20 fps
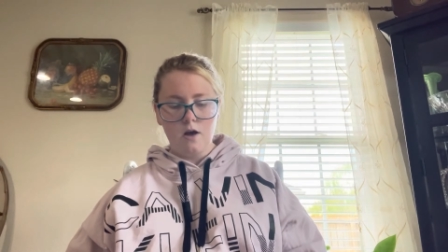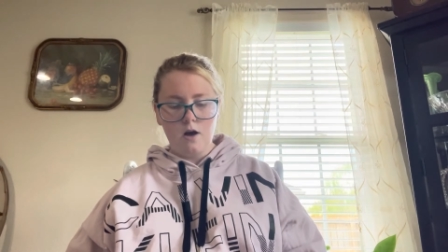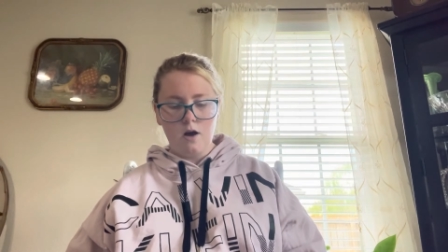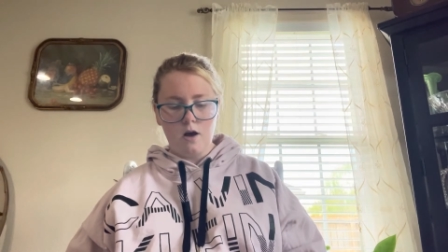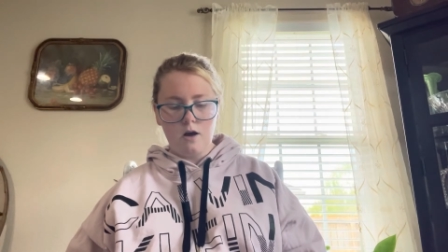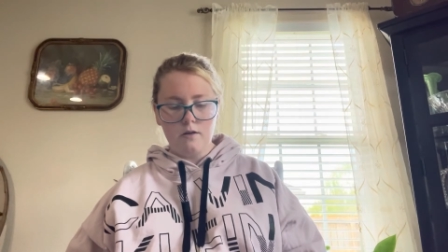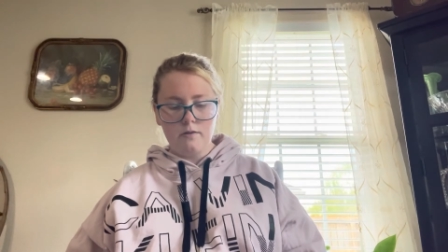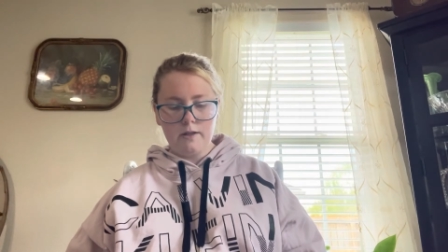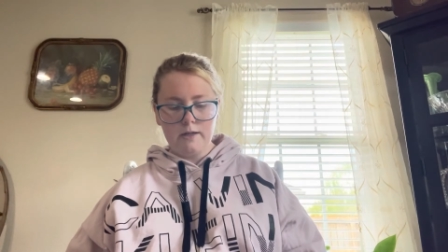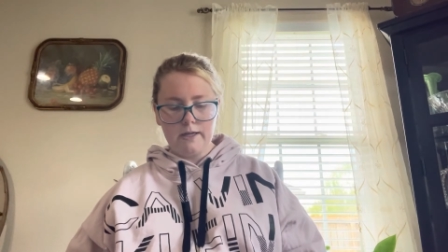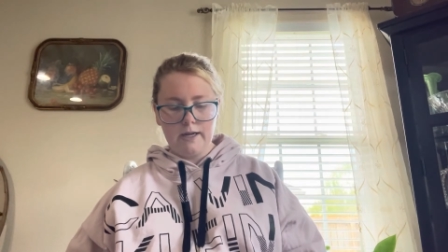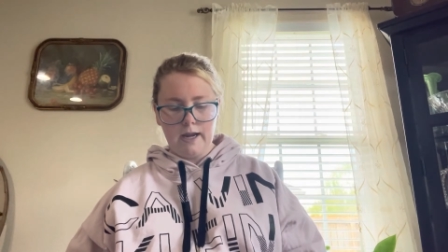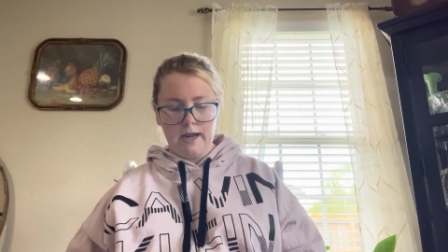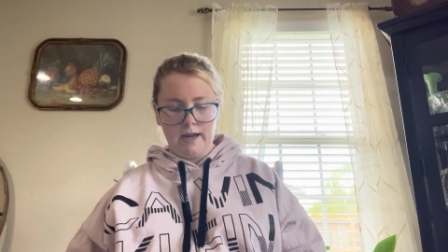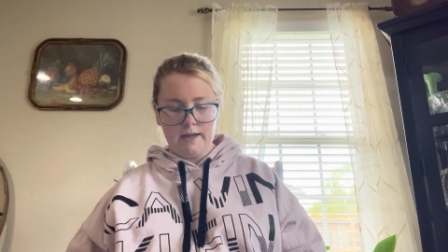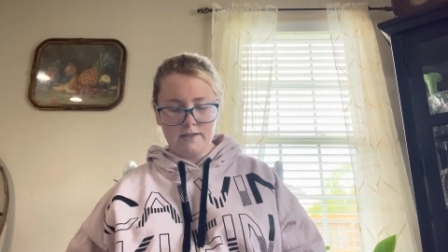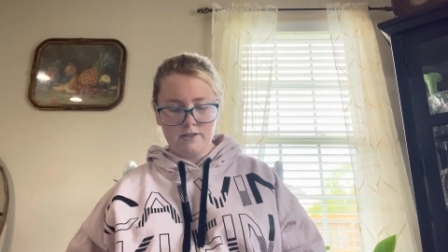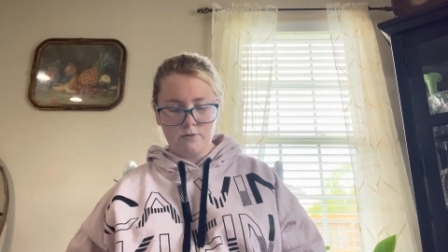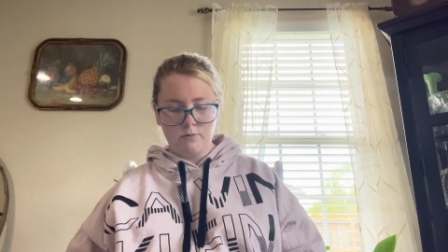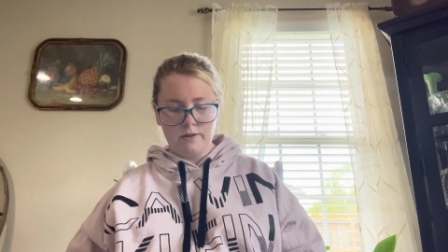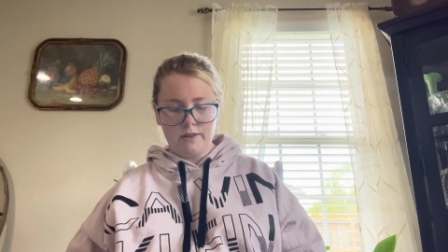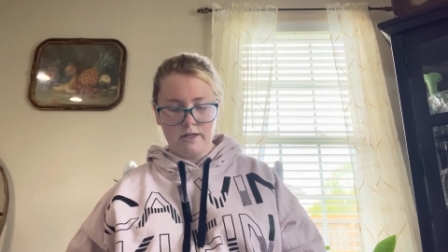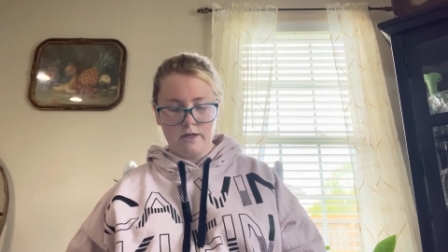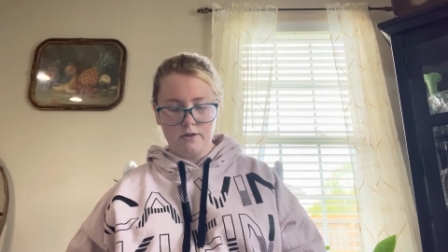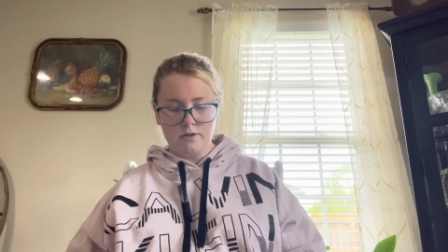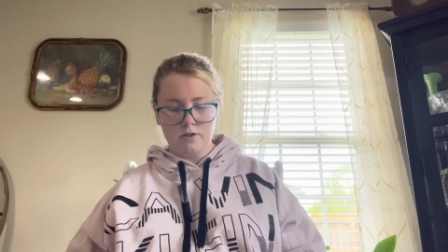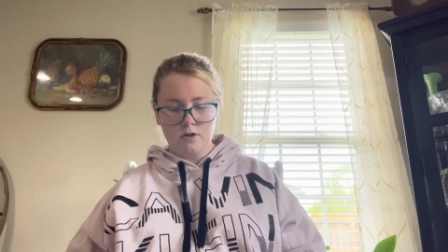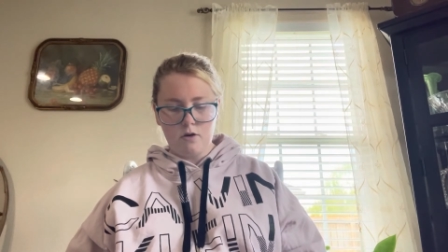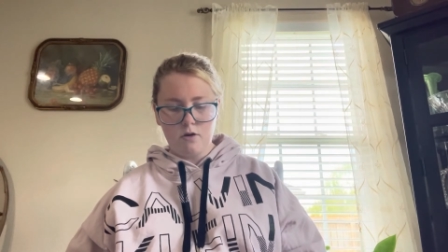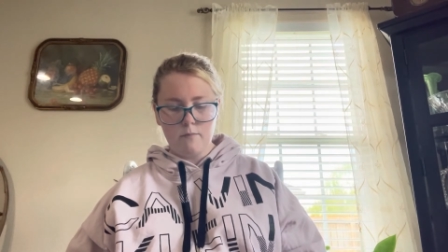all encased within a
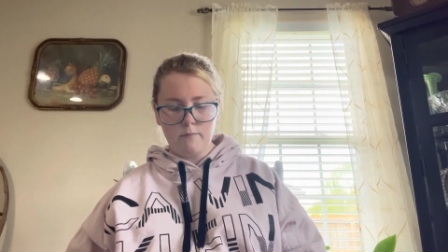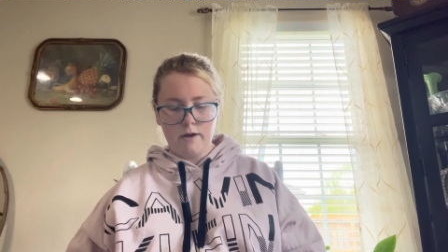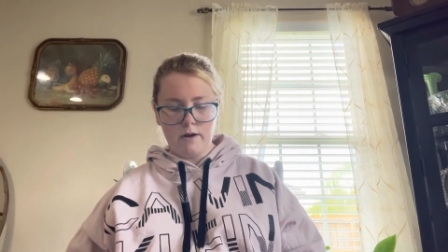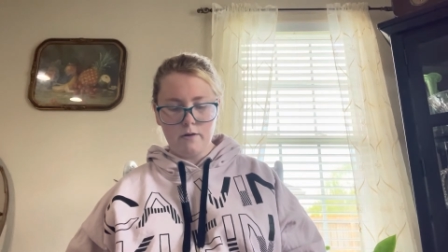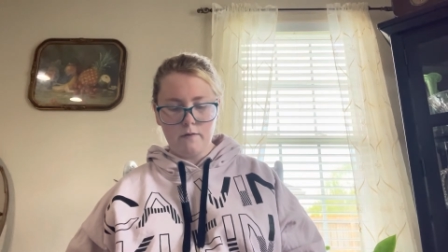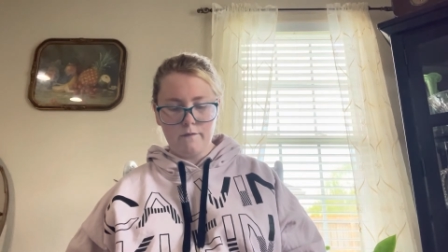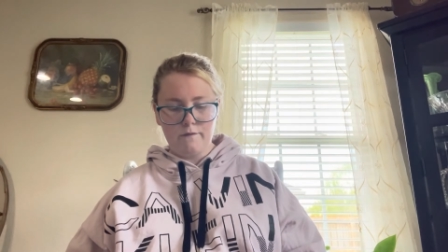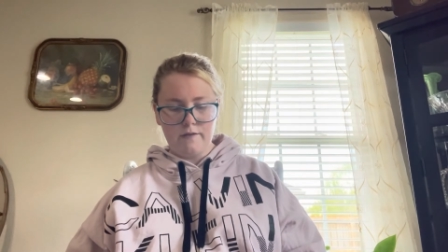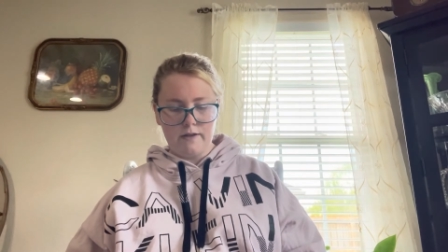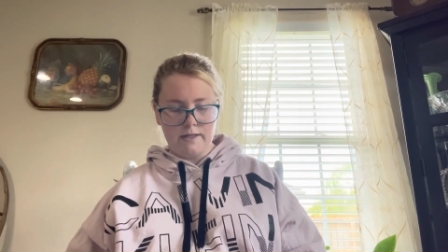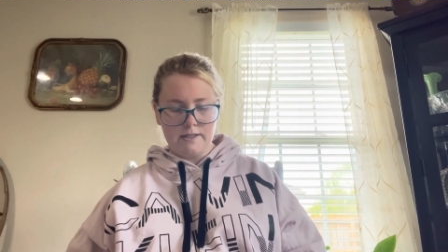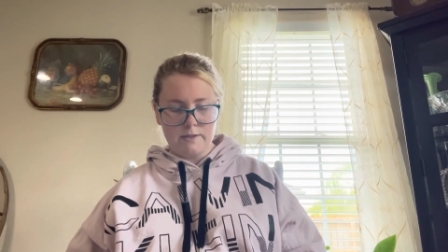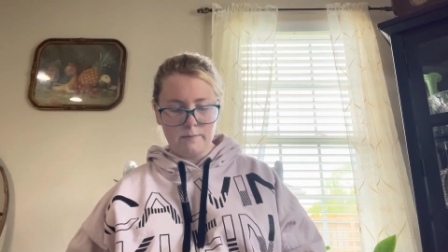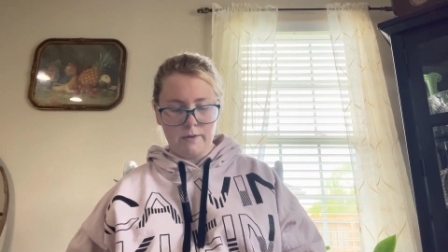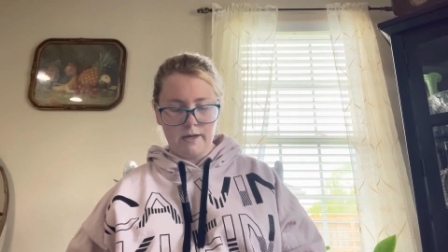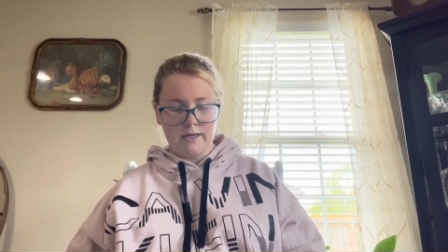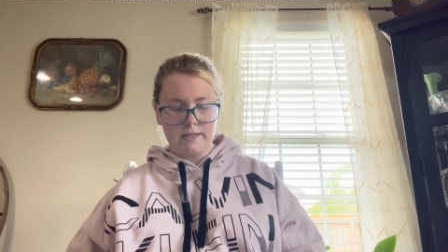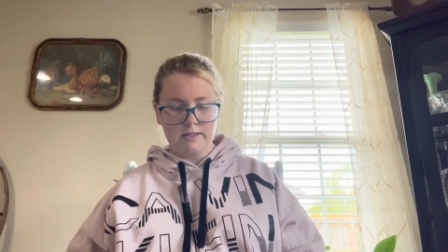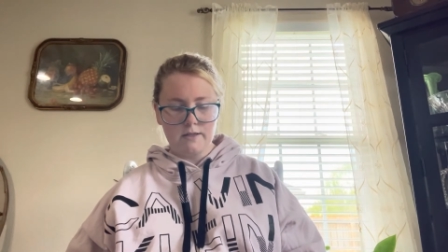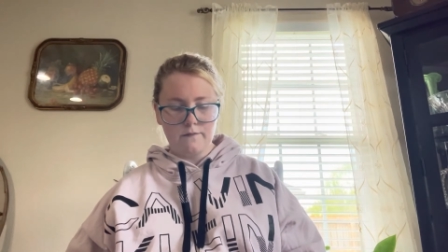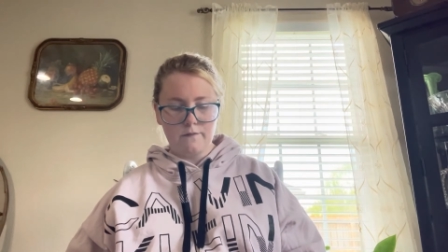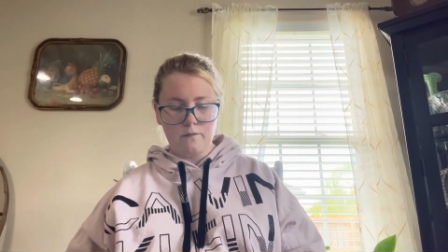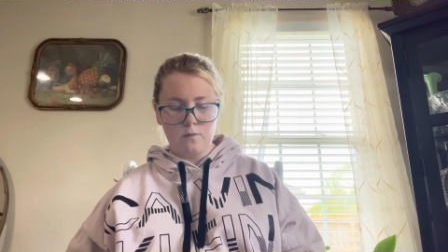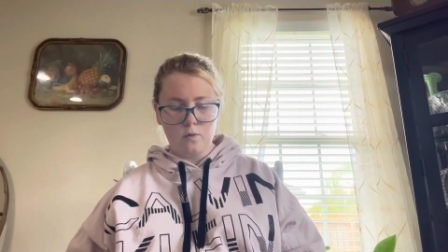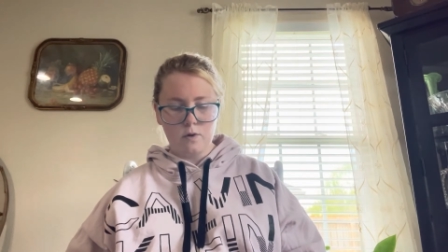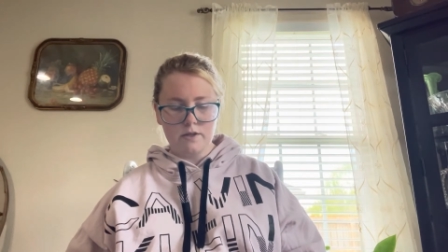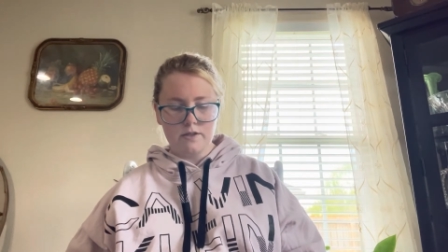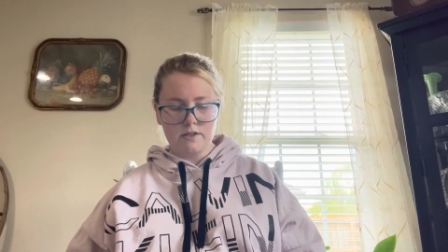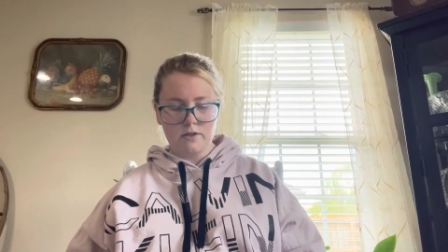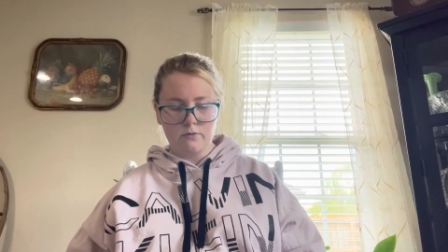tall metal fence painted
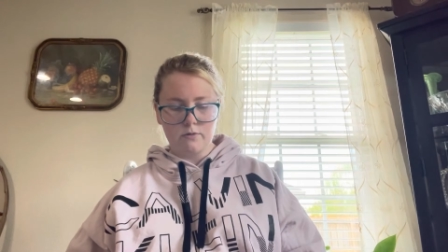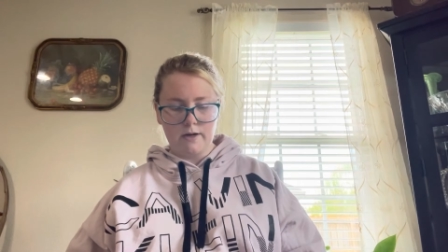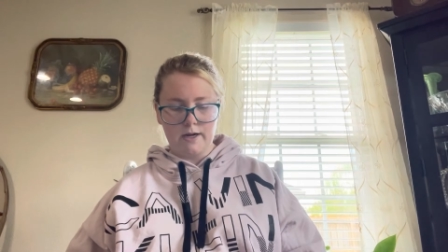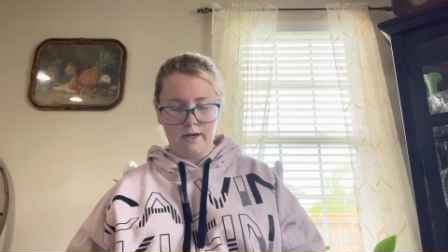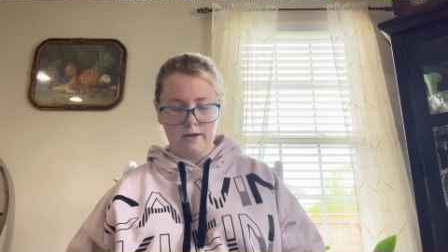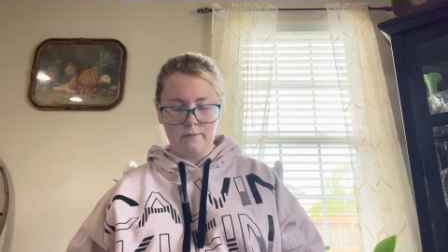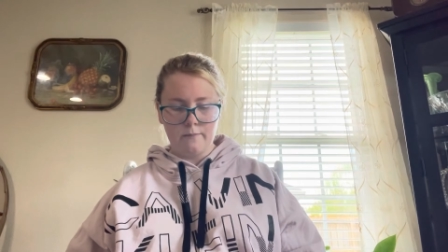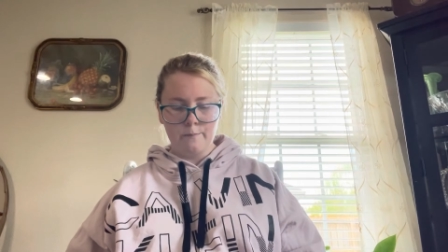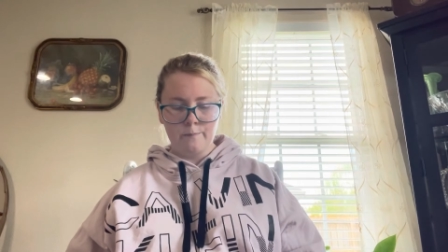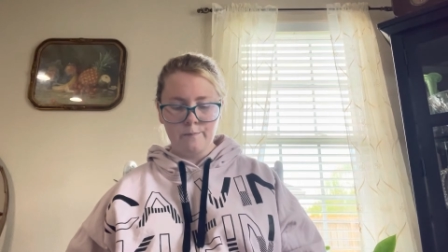forest green.